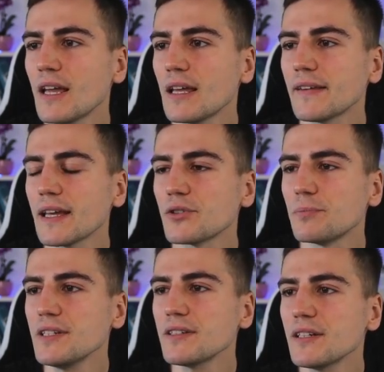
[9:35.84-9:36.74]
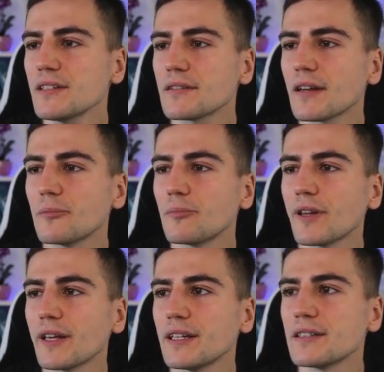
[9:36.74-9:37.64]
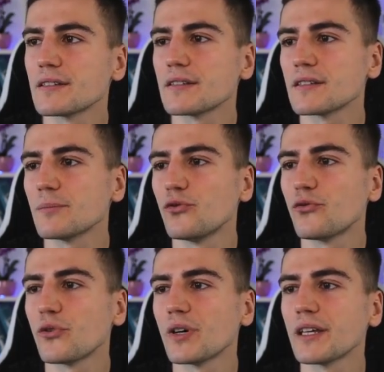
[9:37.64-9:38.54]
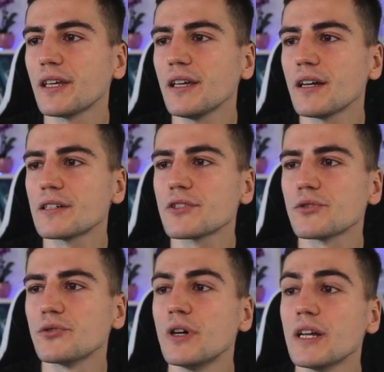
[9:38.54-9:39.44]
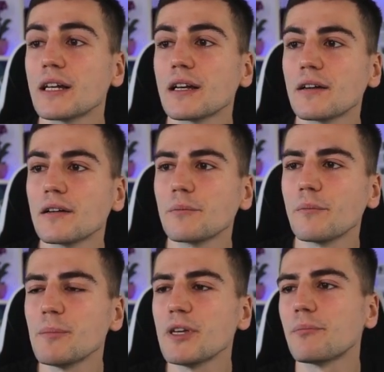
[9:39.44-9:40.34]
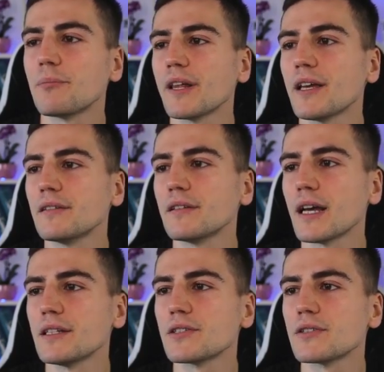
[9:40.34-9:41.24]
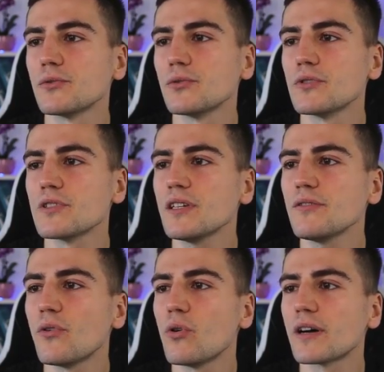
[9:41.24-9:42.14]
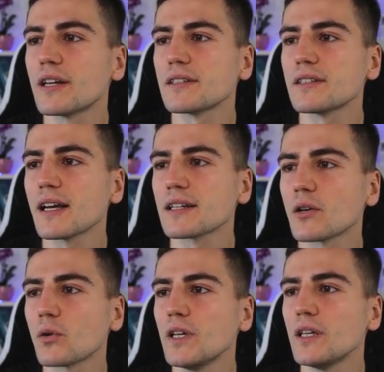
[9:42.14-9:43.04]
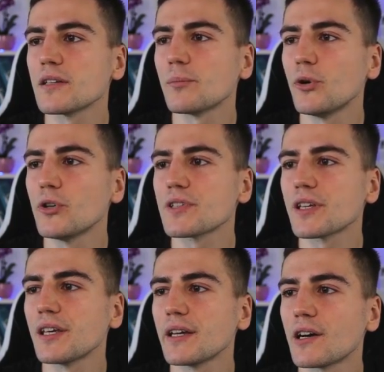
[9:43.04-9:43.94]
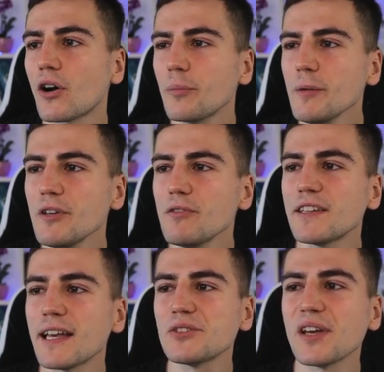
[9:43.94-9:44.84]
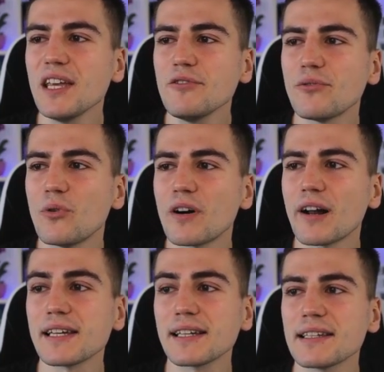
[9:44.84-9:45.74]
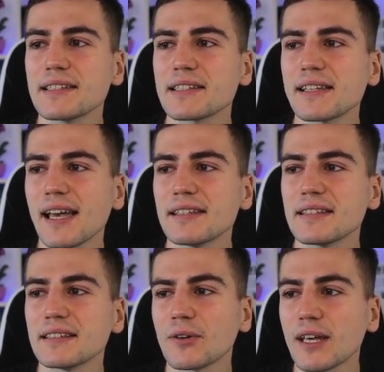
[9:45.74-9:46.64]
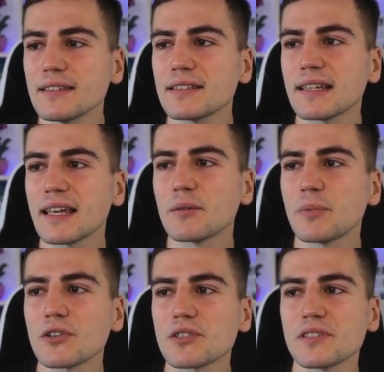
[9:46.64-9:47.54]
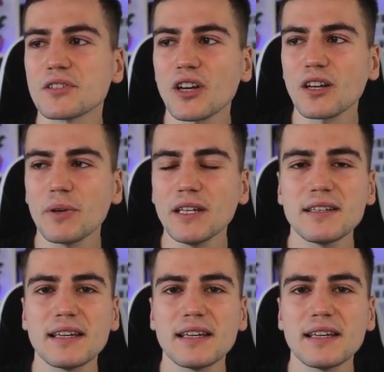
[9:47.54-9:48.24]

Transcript: Knight to b6, I played the move here to maybe play knight to c4 and attack the queen, the pawns here, or maybe even knight to a4, attacking this knight. You can't take because of the checkmate.